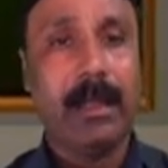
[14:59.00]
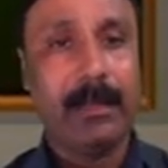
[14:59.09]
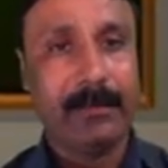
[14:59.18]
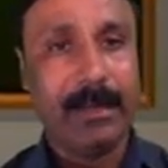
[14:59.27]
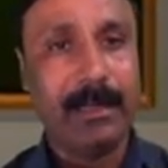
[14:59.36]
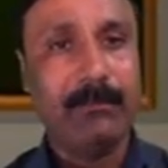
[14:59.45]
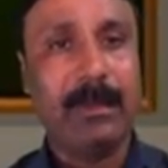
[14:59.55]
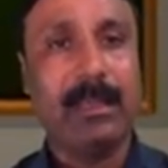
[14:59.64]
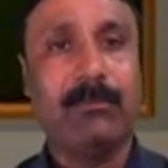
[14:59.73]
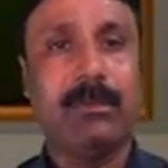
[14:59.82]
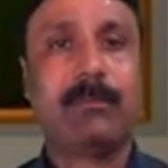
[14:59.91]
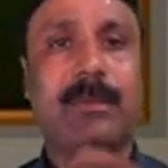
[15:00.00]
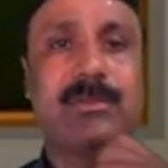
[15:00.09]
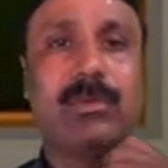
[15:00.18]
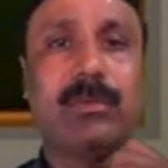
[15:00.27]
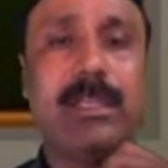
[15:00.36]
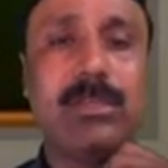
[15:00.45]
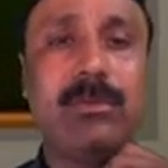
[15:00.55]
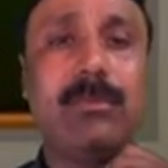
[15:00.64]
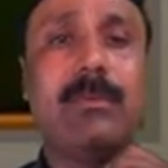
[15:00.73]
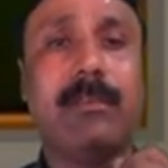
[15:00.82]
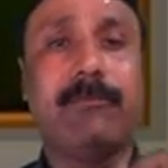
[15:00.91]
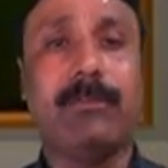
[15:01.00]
I tried my level best to reach you. If